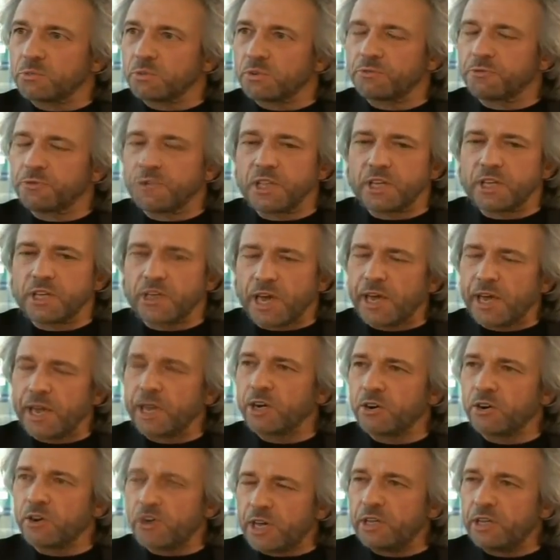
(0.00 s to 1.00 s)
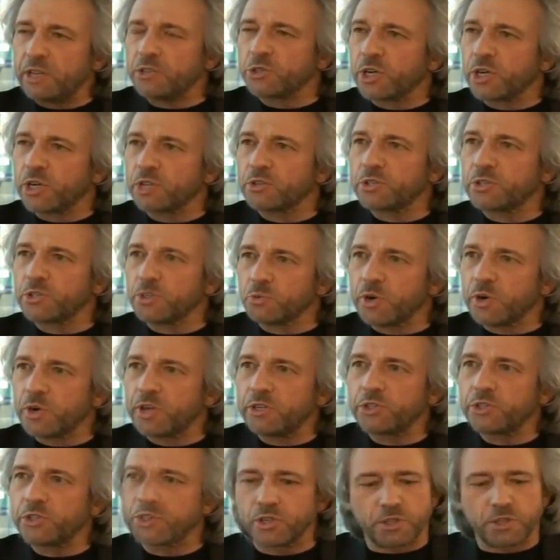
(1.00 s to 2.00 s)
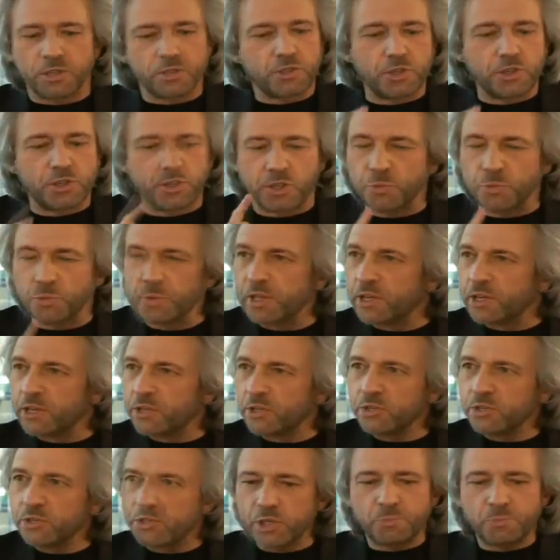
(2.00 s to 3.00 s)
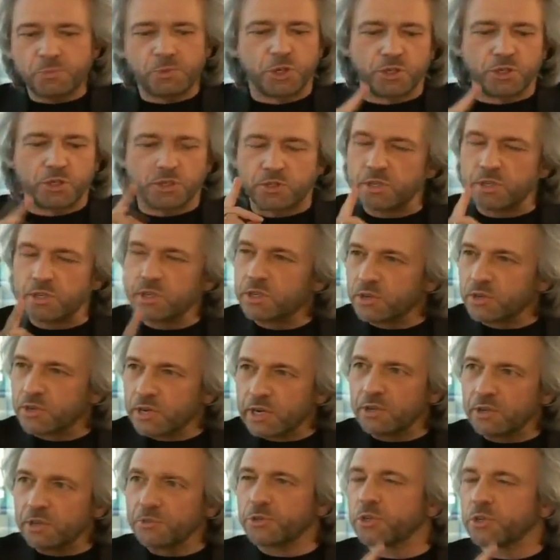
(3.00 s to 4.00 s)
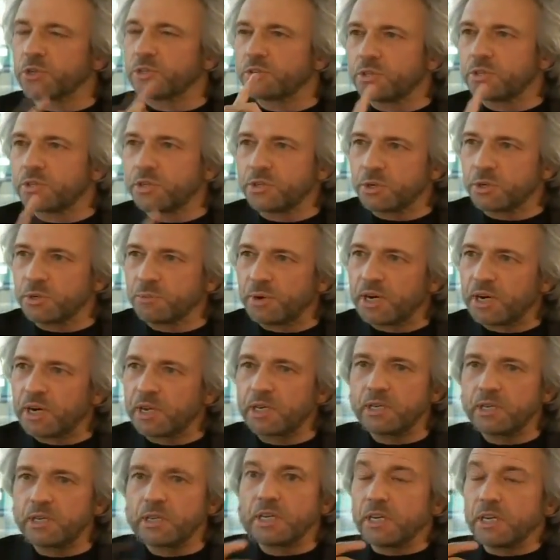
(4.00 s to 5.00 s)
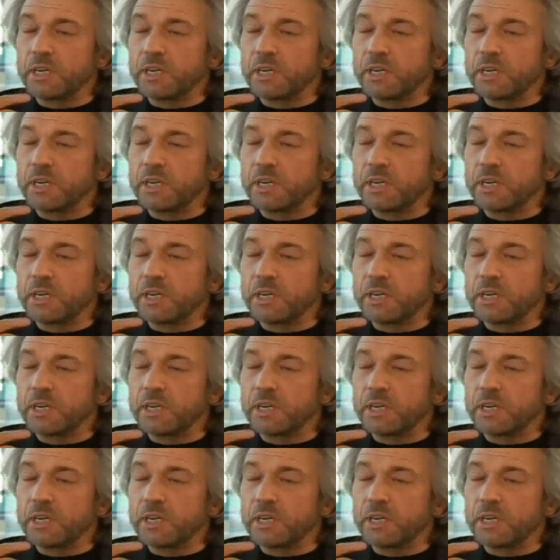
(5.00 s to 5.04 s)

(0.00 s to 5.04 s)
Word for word: When we're feeling anger, hate, jealousy, rage, you're going to see it in your relationships, you're going to see it in your health, you're going to see it in your body.